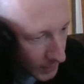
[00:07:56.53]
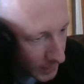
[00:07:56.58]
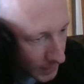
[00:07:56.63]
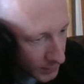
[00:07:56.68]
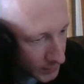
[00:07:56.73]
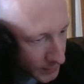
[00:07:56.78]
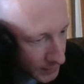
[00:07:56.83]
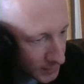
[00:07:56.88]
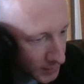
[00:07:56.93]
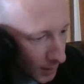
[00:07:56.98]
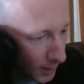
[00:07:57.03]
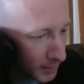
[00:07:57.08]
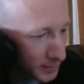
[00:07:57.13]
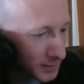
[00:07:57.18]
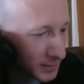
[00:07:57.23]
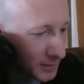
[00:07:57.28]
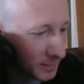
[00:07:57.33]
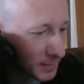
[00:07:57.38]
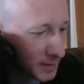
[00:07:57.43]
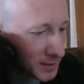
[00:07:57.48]
She talked
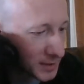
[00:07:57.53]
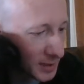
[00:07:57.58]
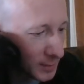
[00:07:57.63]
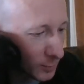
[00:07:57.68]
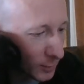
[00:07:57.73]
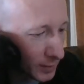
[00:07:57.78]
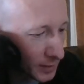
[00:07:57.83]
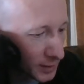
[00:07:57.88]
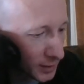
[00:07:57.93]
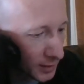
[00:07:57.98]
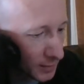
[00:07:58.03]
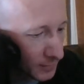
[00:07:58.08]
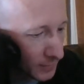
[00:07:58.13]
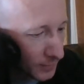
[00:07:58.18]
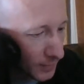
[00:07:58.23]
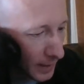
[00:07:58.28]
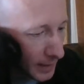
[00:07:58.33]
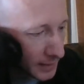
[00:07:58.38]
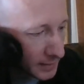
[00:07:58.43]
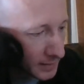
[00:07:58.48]
to him as she would a good
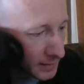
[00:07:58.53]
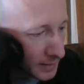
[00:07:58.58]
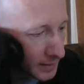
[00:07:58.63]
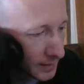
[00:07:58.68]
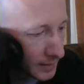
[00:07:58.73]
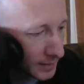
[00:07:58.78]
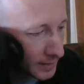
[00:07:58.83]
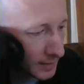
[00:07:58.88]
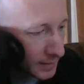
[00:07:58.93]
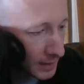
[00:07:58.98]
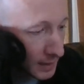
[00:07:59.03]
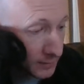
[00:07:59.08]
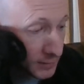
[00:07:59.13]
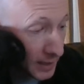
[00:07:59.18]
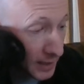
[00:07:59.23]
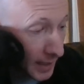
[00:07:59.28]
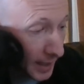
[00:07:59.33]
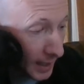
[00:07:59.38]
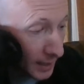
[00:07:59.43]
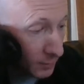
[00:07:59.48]
friend, if
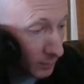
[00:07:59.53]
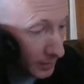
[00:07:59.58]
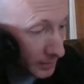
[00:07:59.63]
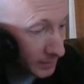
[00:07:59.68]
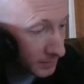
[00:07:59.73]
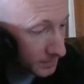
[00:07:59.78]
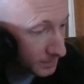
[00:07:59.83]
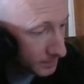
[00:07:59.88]
she'd had one,